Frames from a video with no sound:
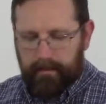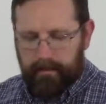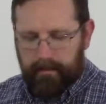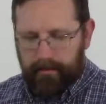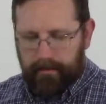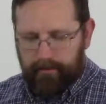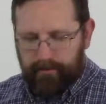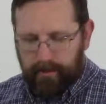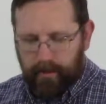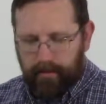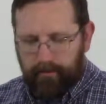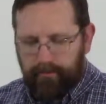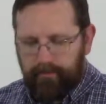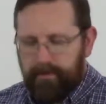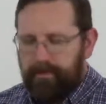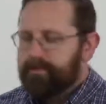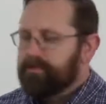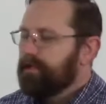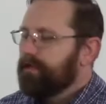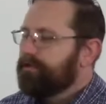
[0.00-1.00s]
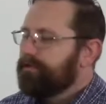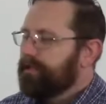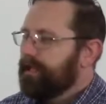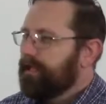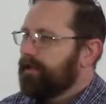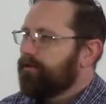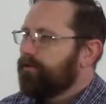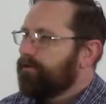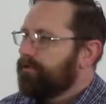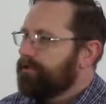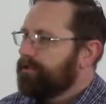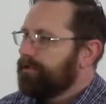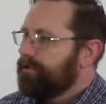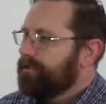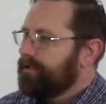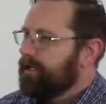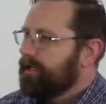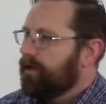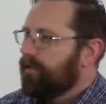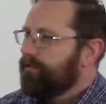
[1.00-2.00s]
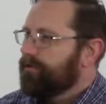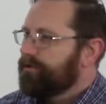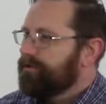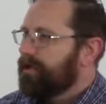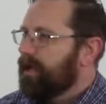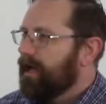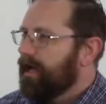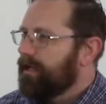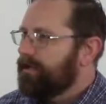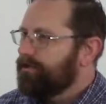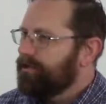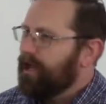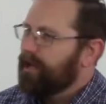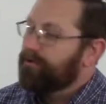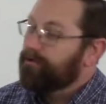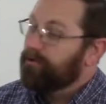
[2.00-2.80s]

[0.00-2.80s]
Uh, John 3.16, of course, you see it on the sign, not